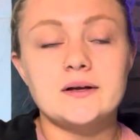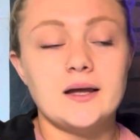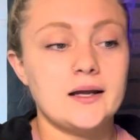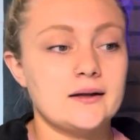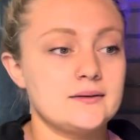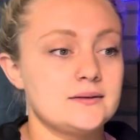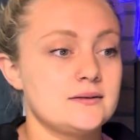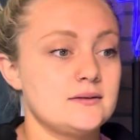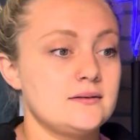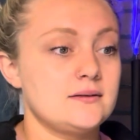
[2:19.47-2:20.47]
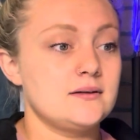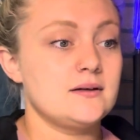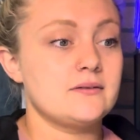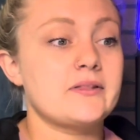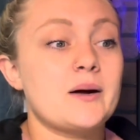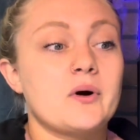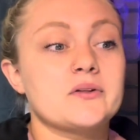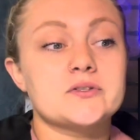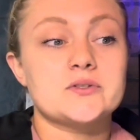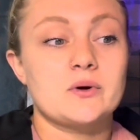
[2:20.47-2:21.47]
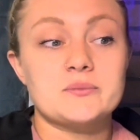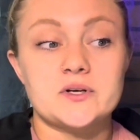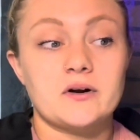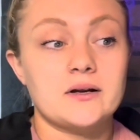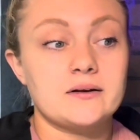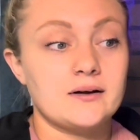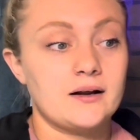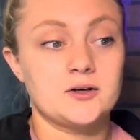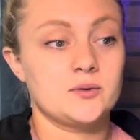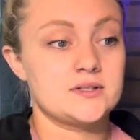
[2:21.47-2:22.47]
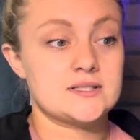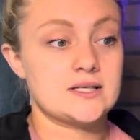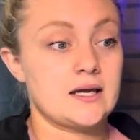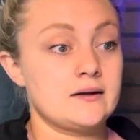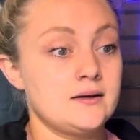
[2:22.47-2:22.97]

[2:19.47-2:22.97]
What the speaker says: And if that bothers you, I'm sorry. I don't know what to say.